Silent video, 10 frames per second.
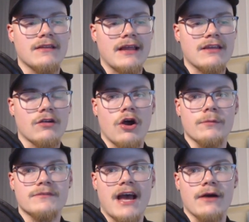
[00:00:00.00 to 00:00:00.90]
like your
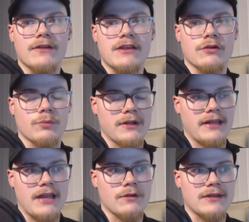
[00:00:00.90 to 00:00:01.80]
hometown and you're
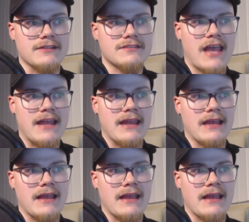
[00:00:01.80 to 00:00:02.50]
really only skating